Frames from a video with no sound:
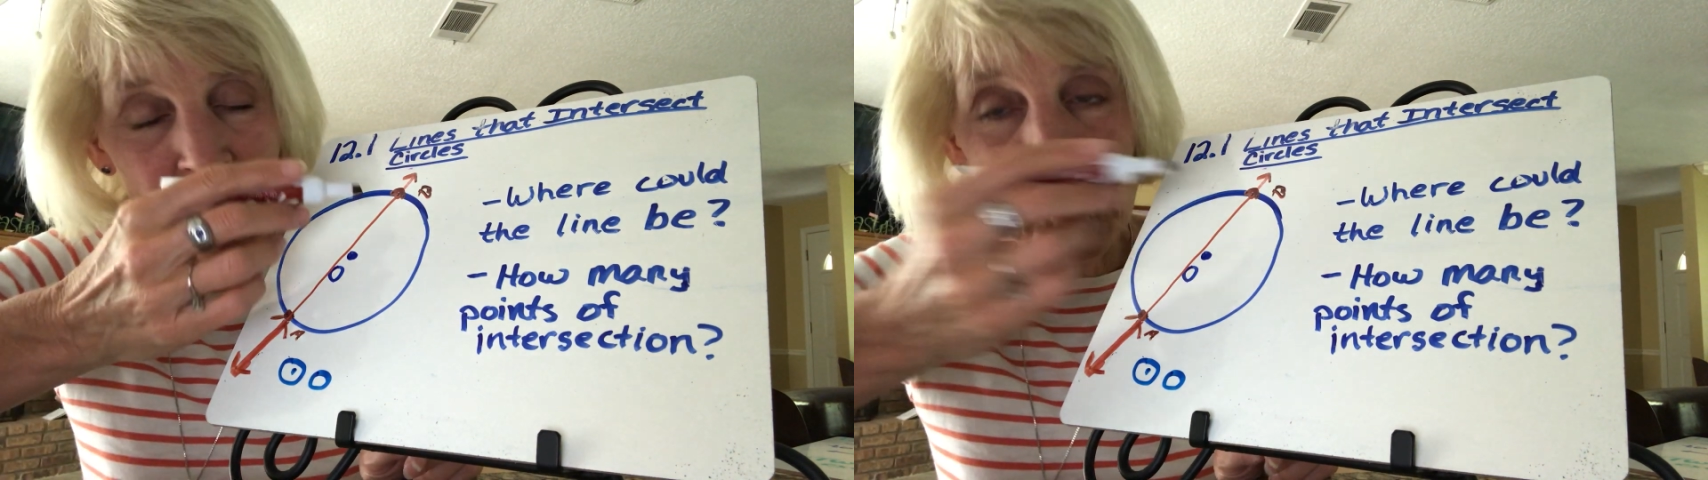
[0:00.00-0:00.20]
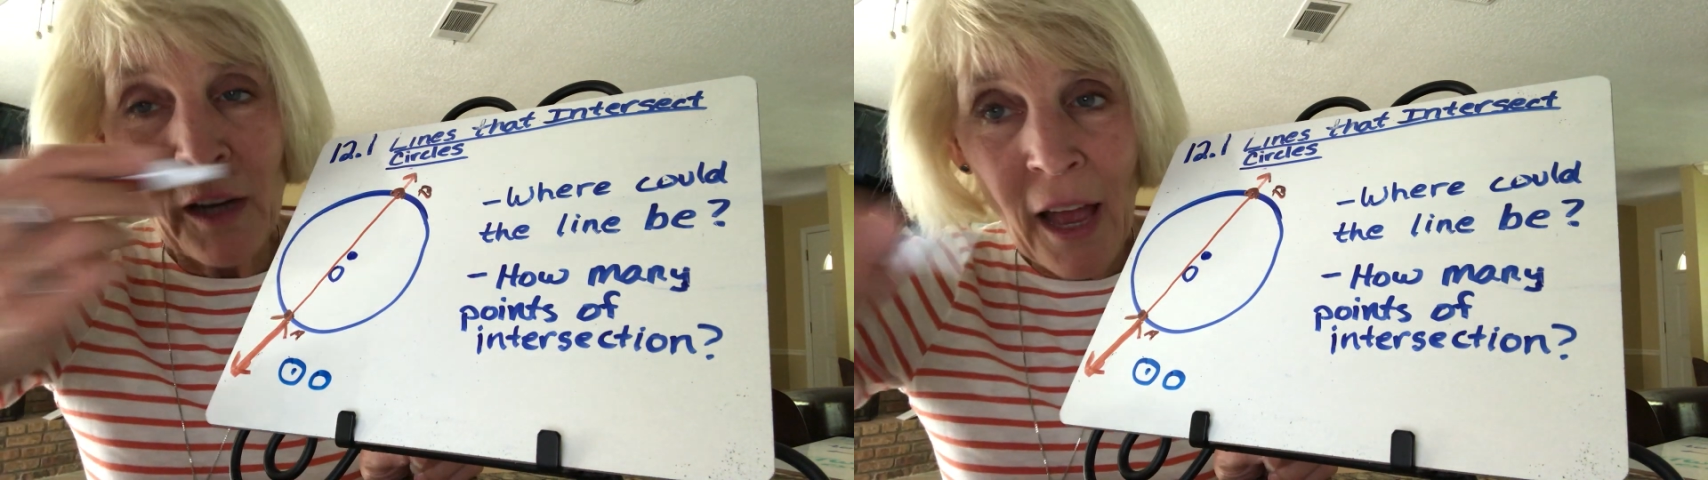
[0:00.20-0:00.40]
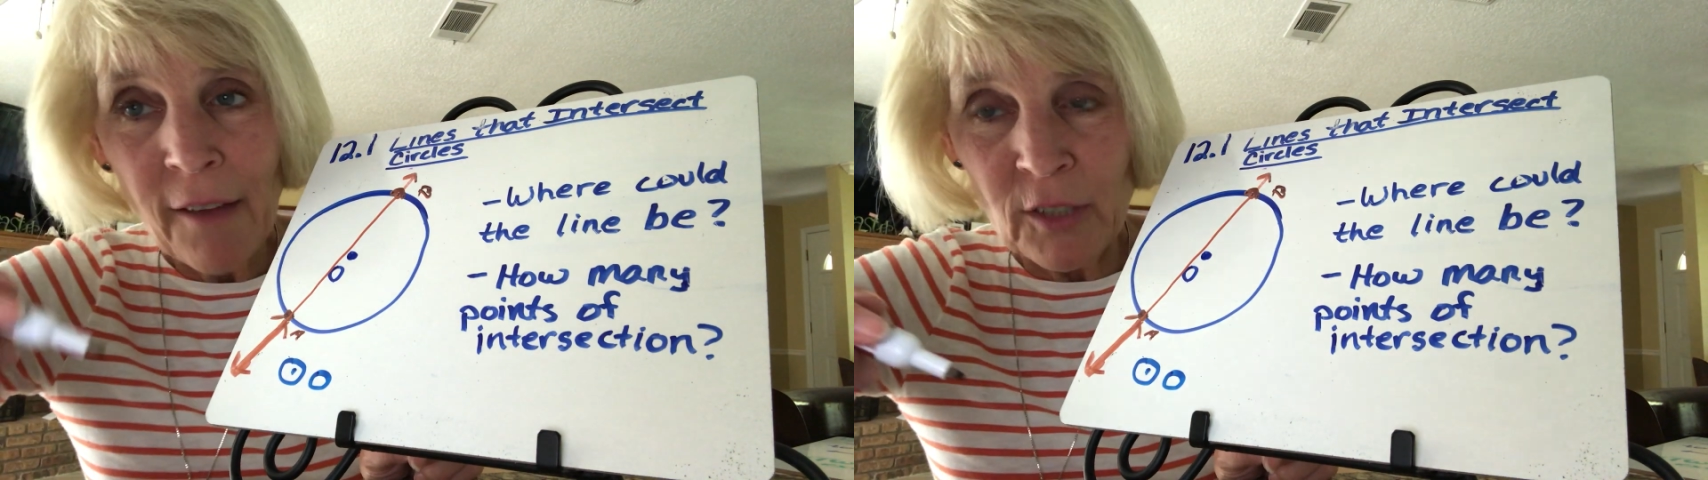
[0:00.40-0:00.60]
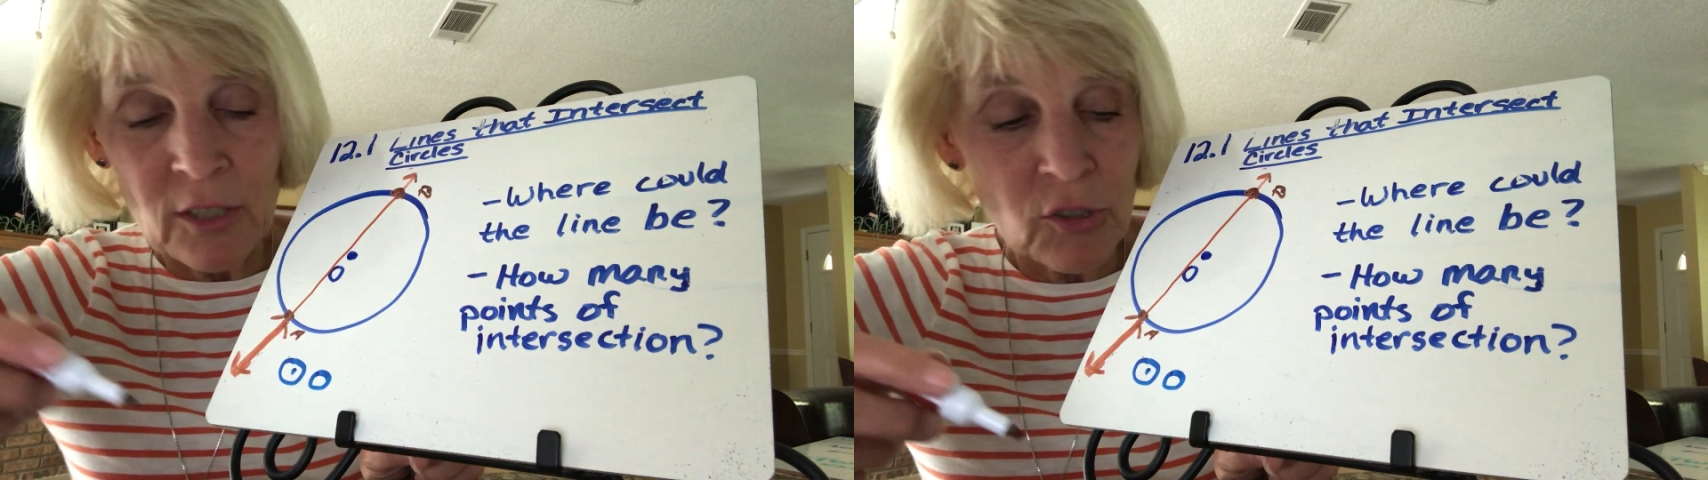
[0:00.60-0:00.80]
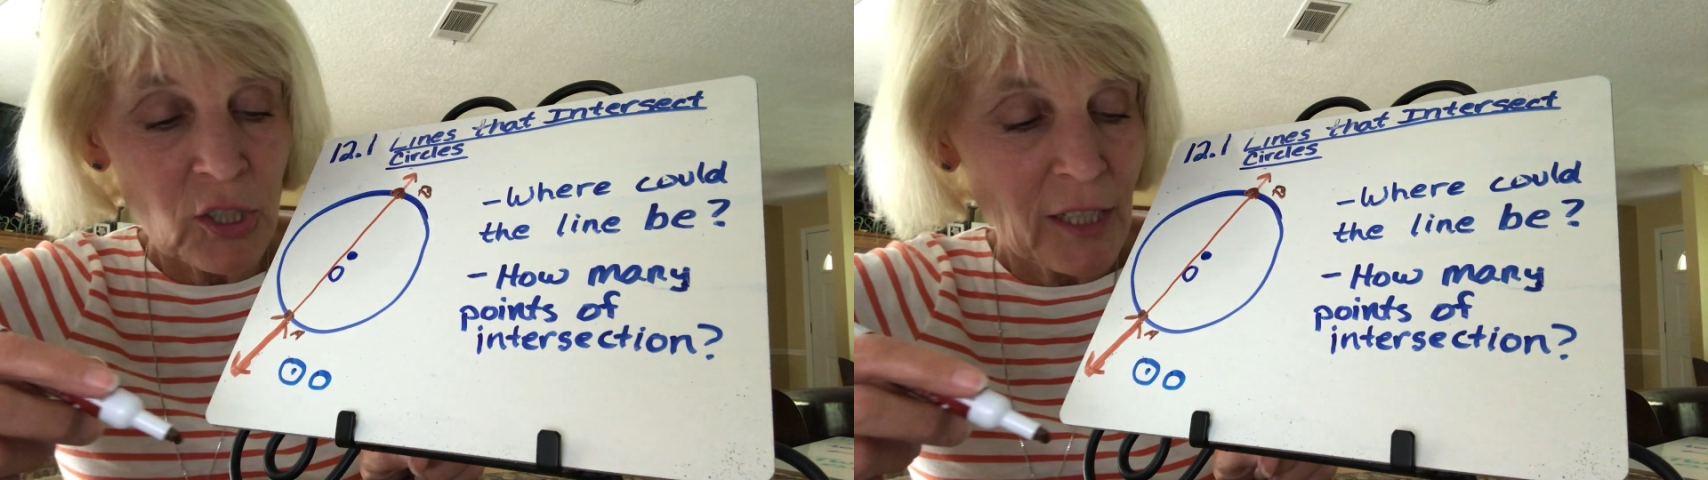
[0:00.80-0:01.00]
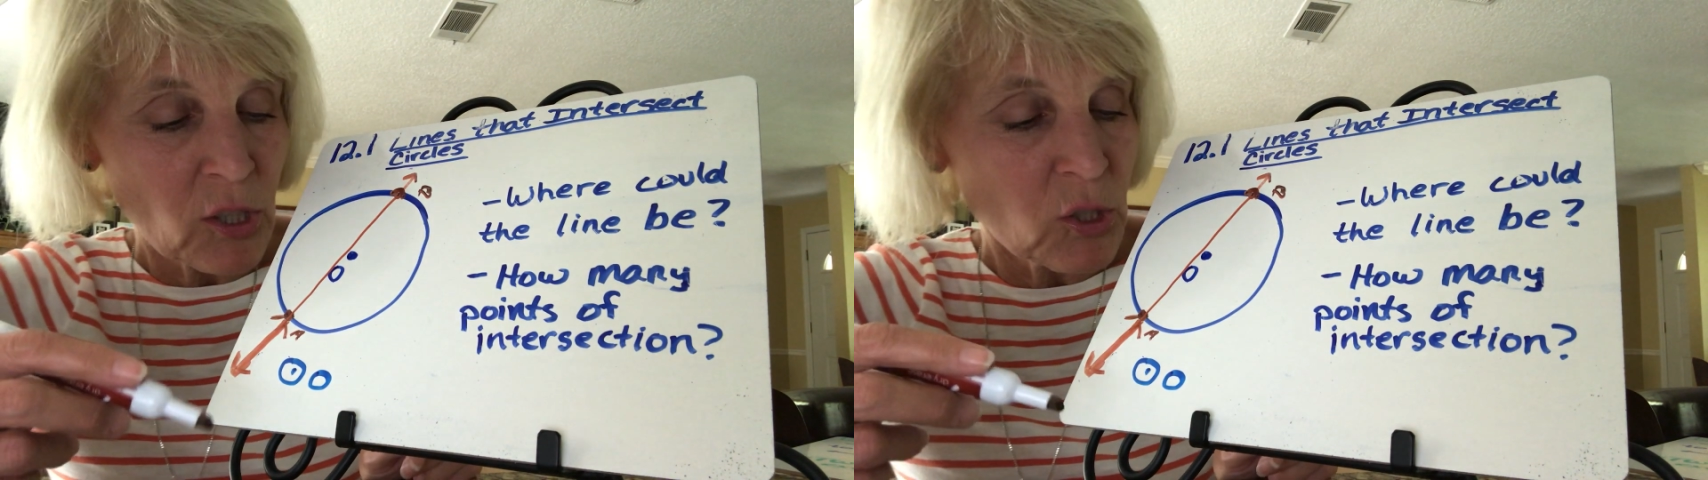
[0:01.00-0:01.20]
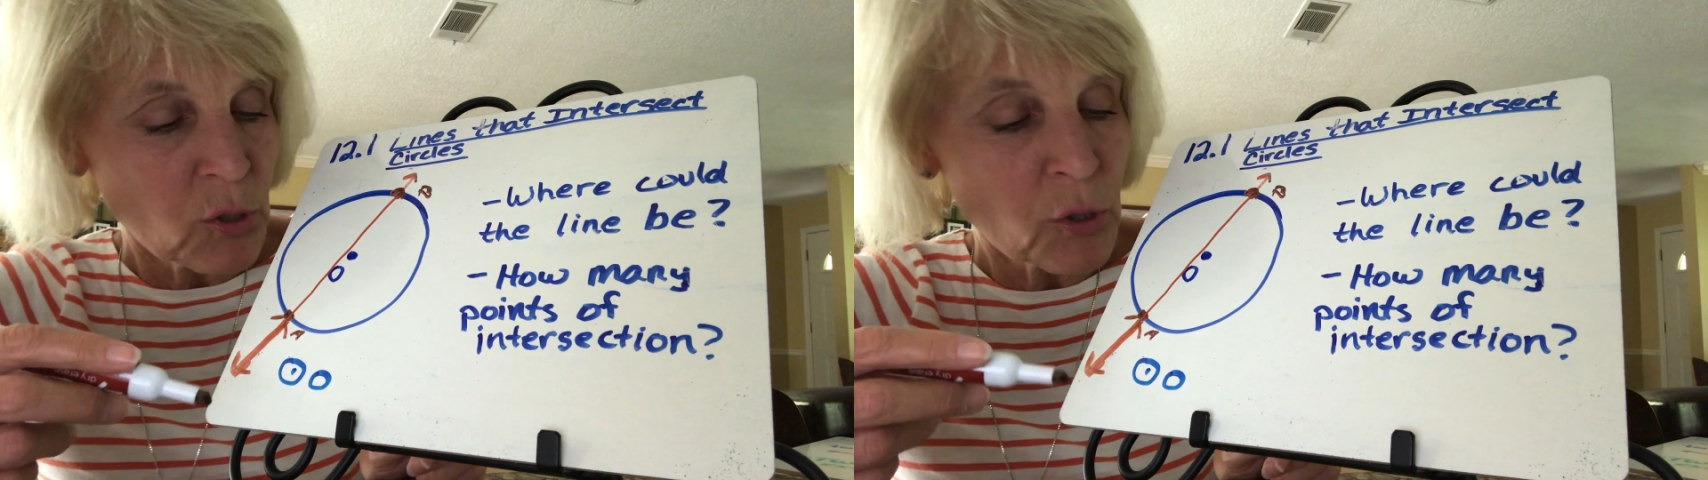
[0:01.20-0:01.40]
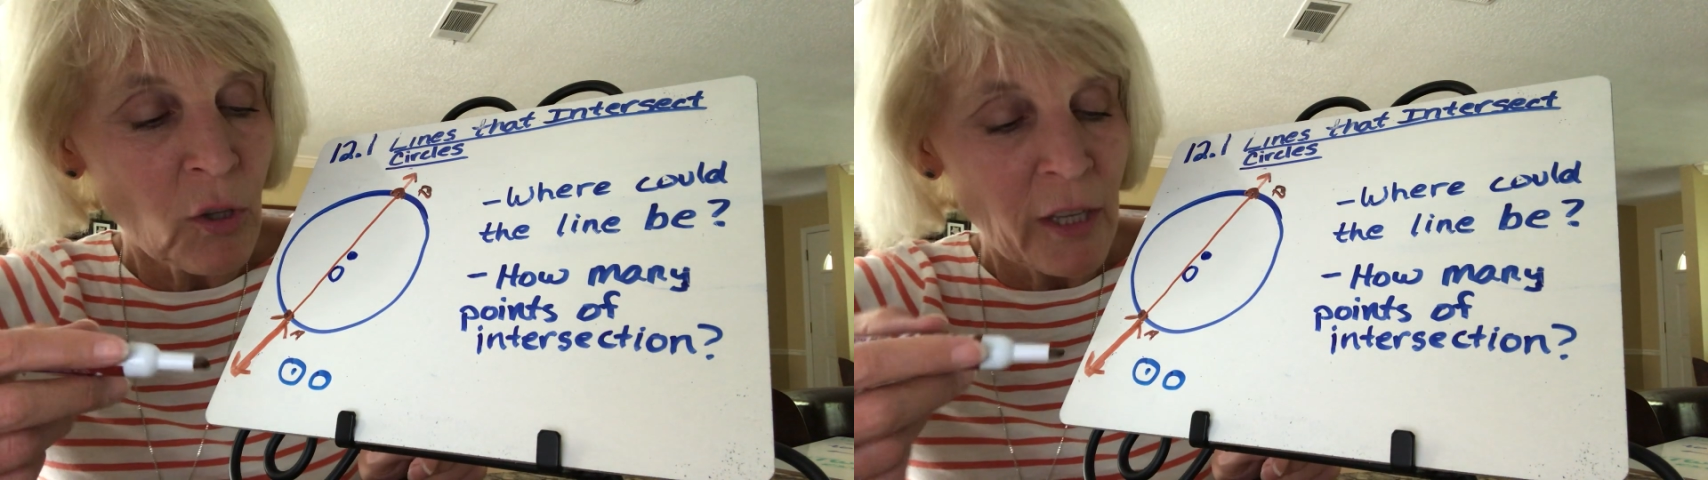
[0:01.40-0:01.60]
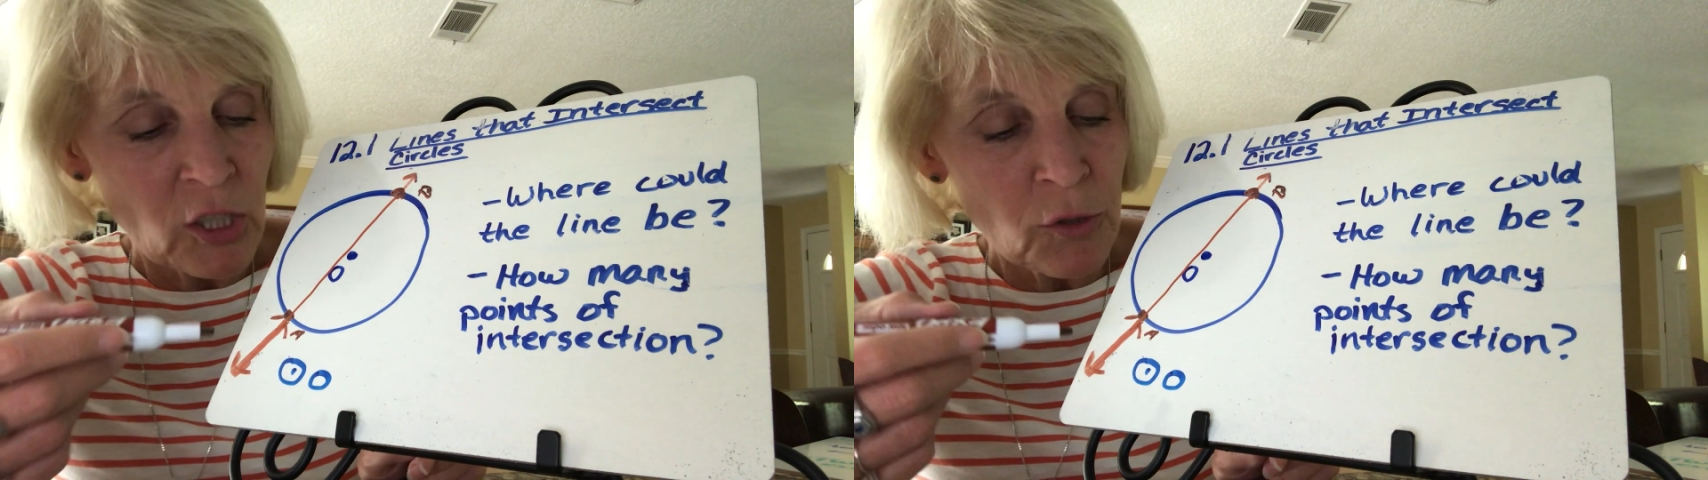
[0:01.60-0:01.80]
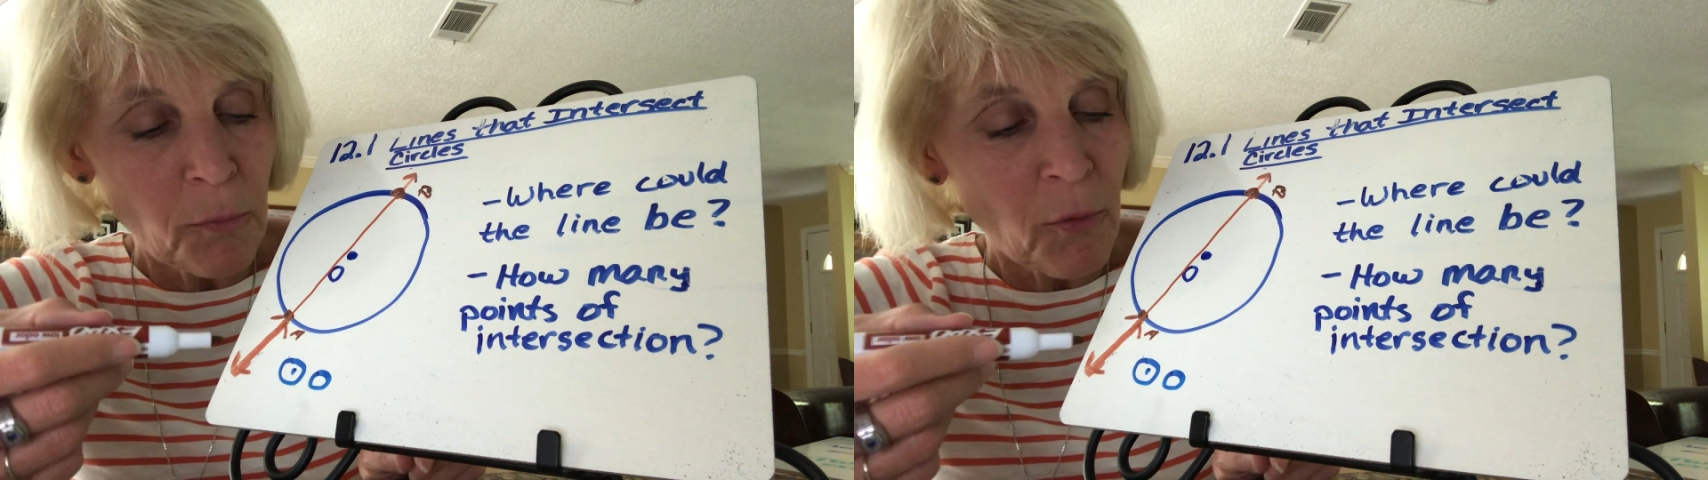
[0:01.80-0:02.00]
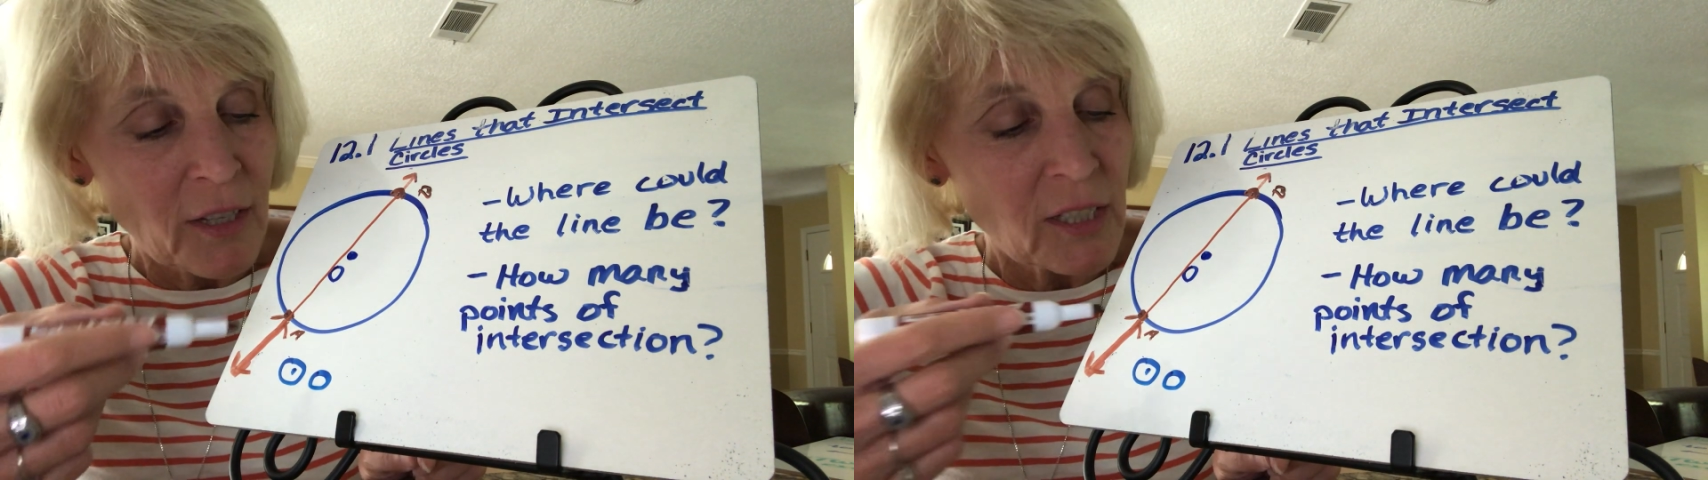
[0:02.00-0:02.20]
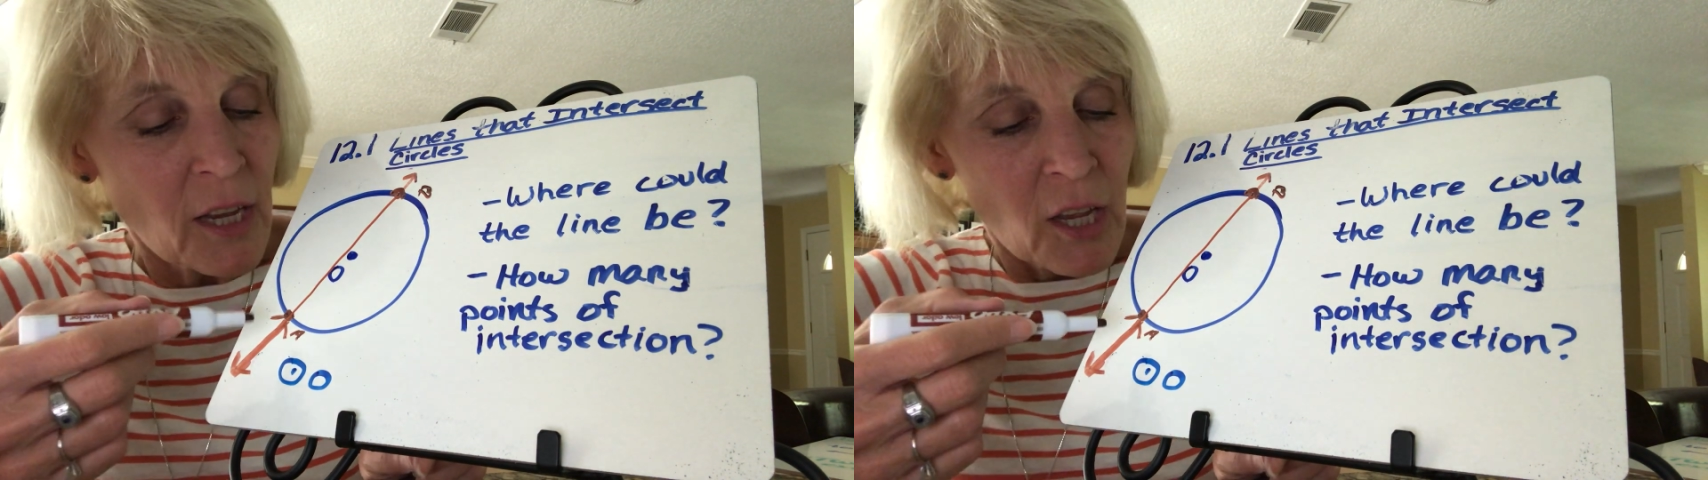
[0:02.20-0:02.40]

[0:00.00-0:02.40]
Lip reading: or would have to intersect the circle at 2 points.